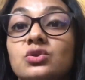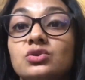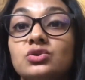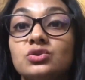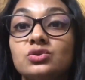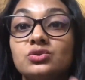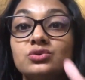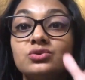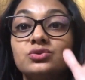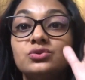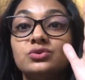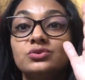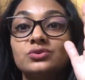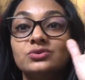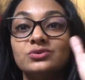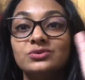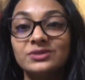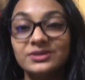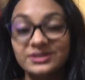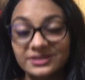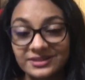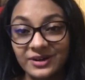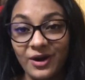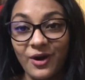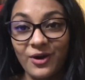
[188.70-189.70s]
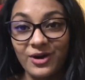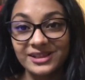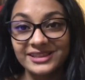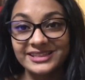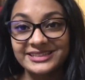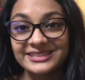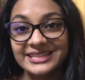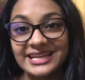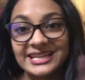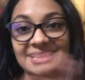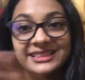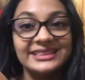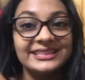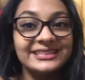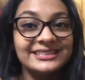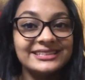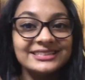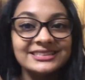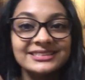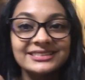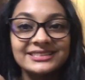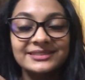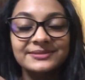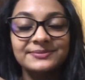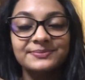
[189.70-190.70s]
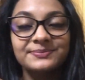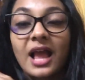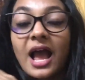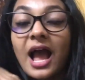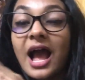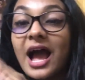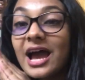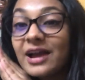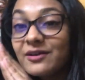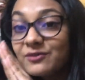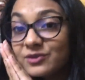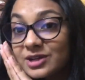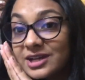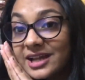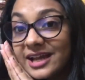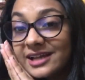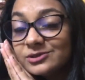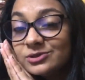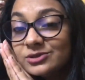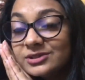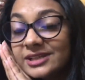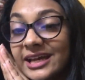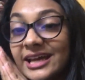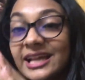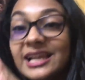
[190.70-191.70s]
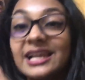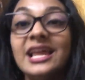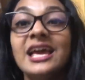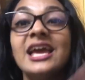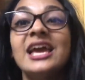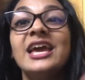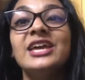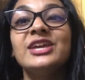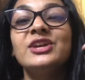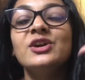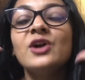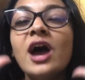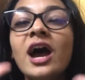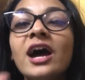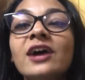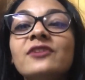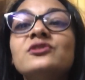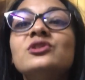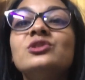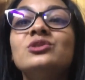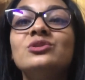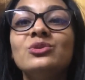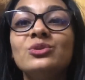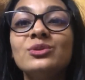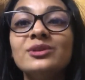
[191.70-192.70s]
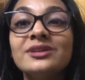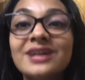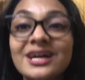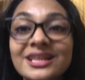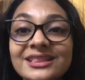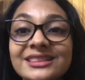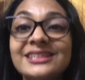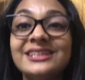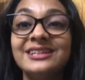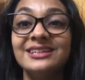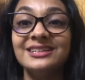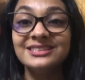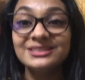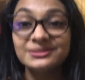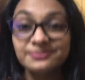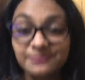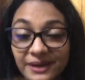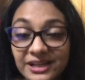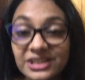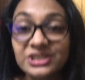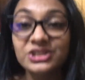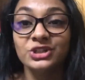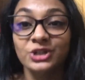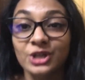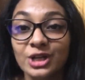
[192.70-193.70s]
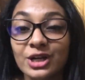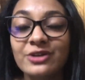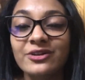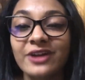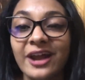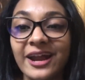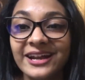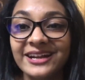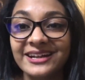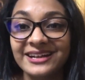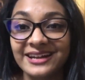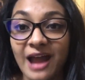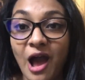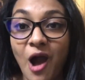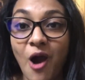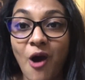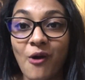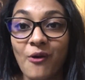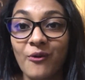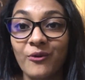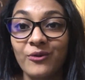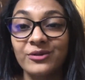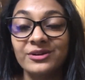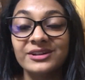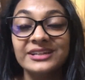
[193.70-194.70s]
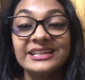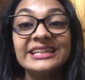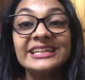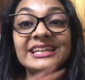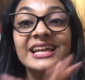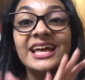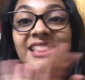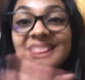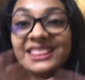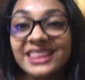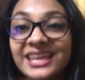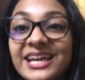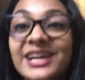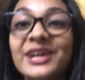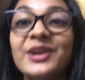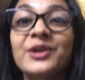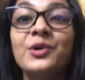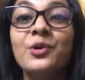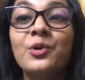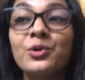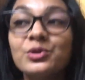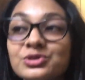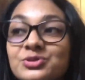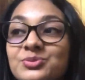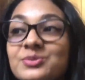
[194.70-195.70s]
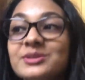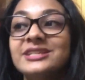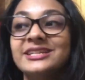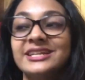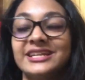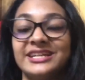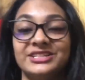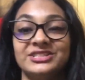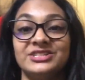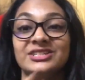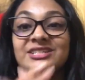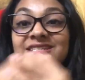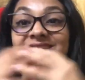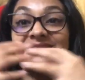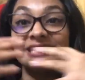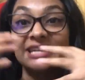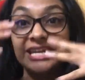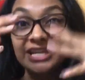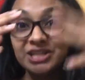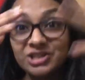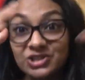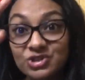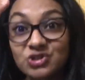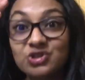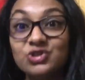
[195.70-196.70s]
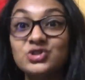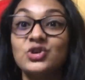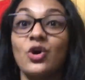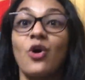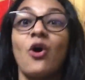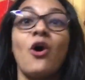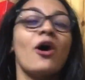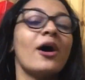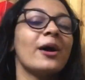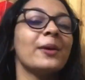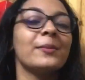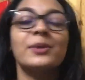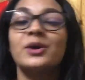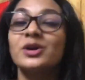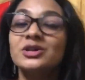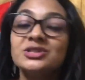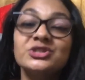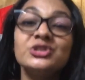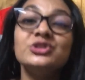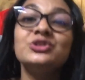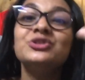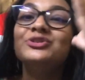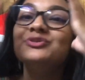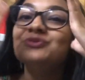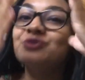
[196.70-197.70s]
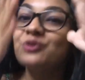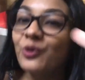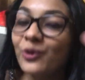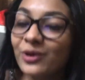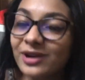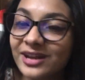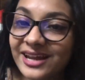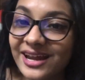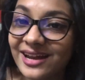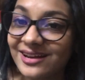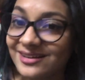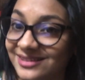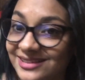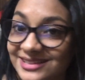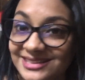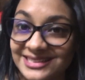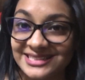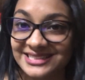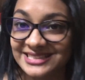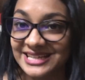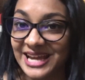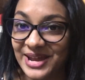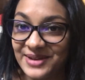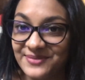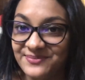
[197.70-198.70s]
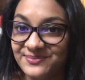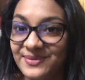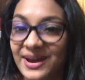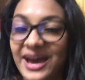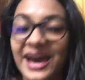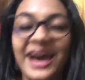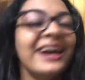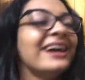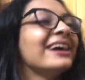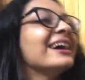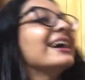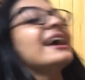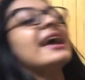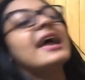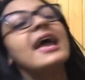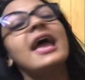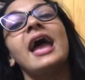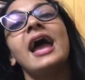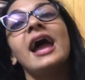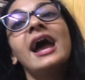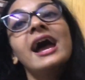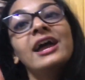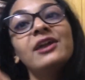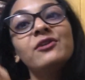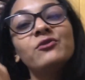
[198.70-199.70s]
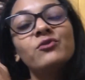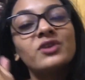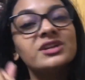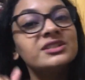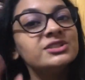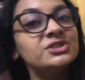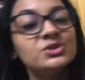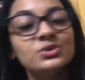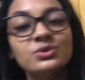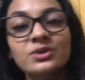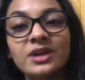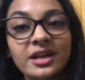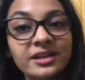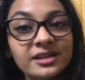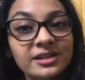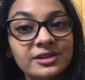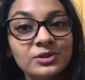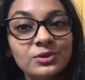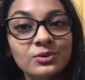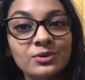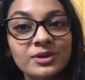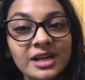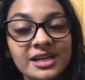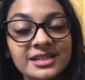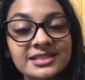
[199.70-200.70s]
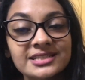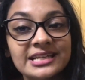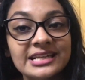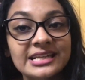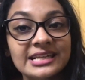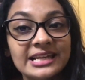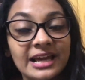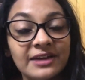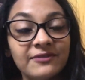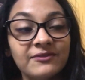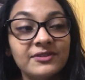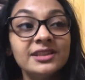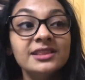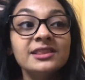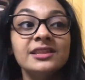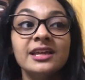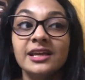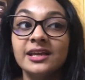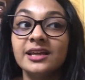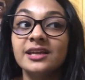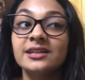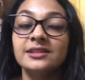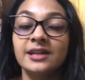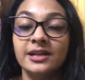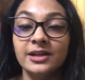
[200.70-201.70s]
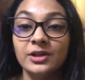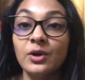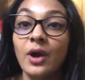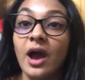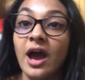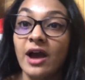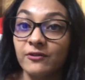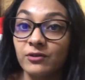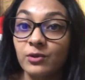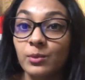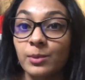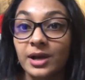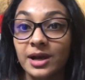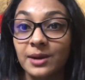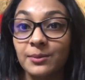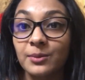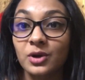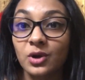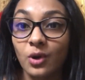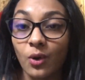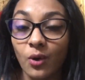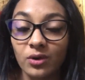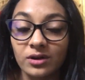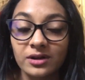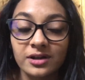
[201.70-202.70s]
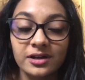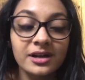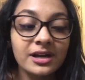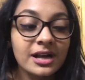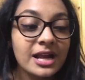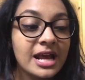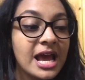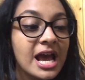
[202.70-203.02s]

to all the 10th, I would like to tell you have to do nothing special right now. Nothing, kuch bhi nahi. Just enjoy, because you won't get this time back. And once you get into class 11 thinking that you have to become a doctor,